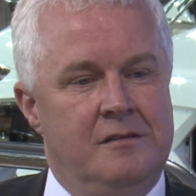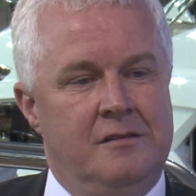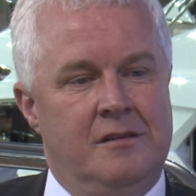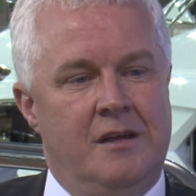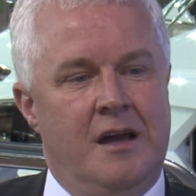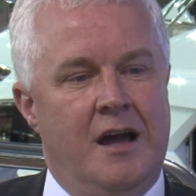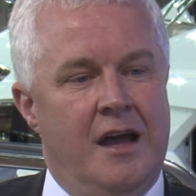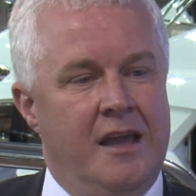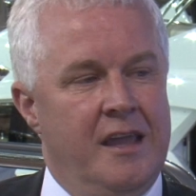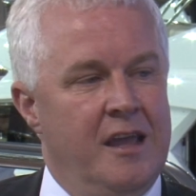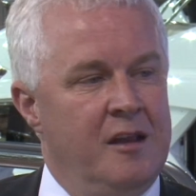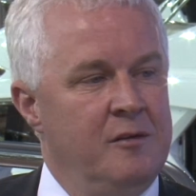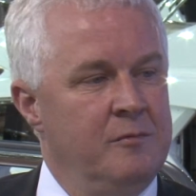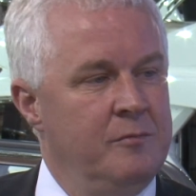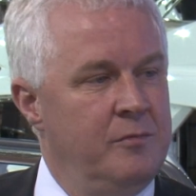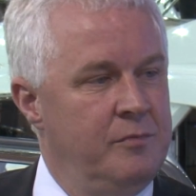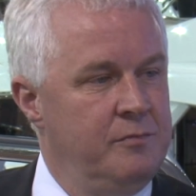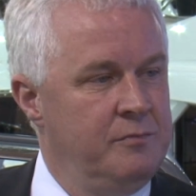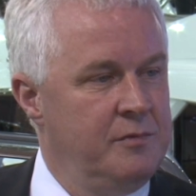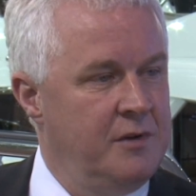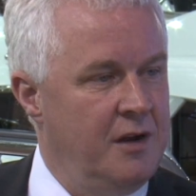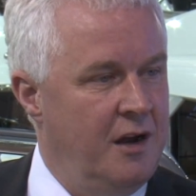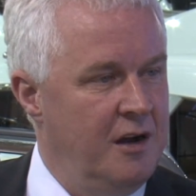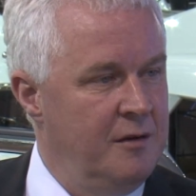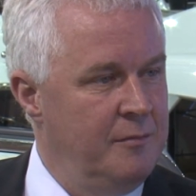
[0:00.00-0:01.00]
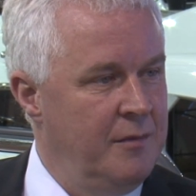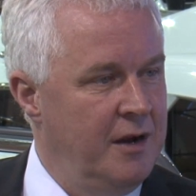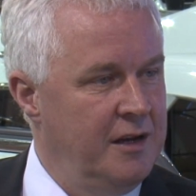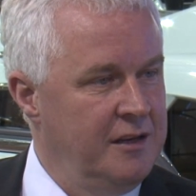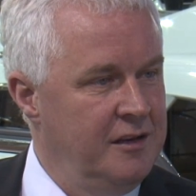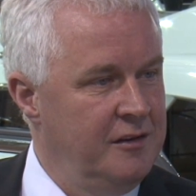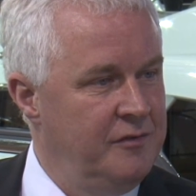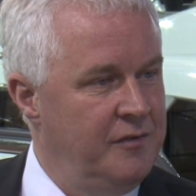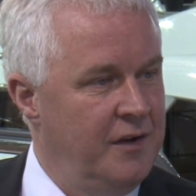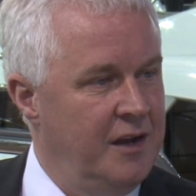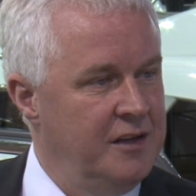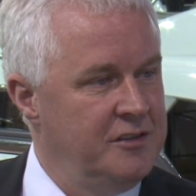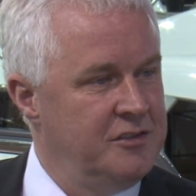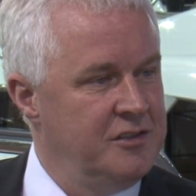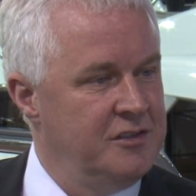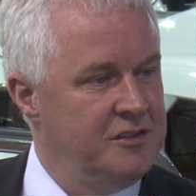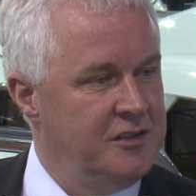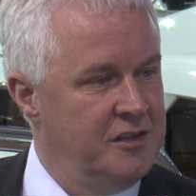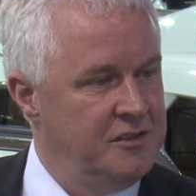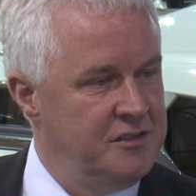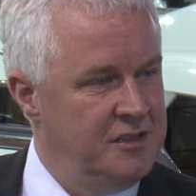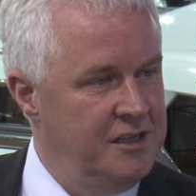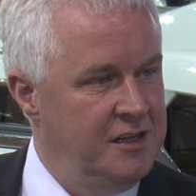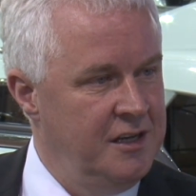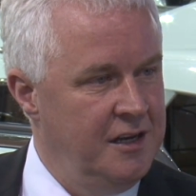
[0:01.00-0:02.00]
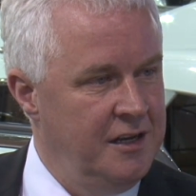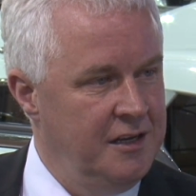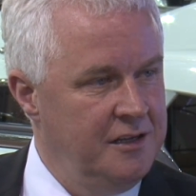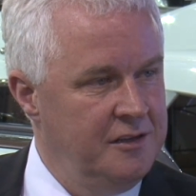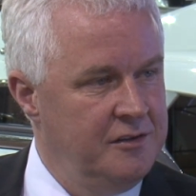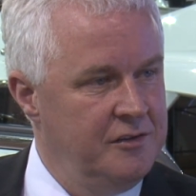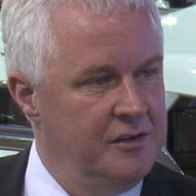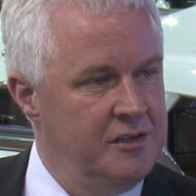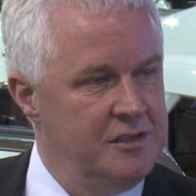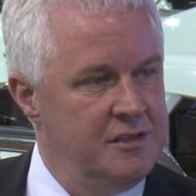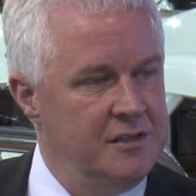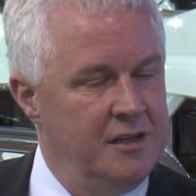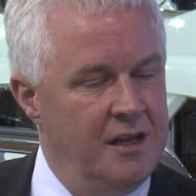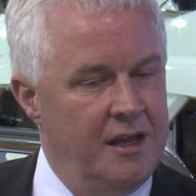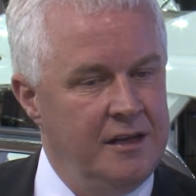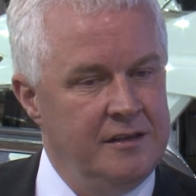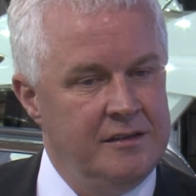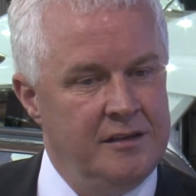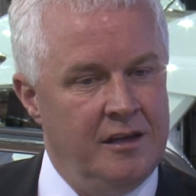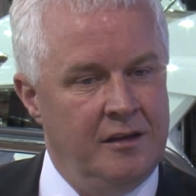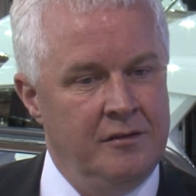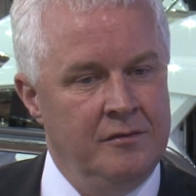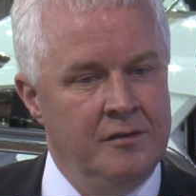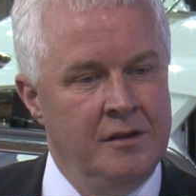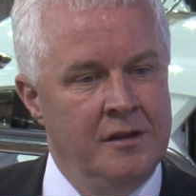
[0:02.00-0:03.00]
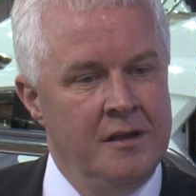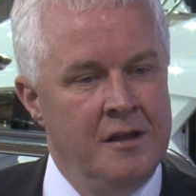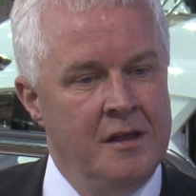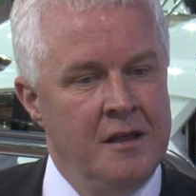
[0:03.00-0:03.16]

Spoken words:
the high-end car manufacturers are seeing an increase in headcount,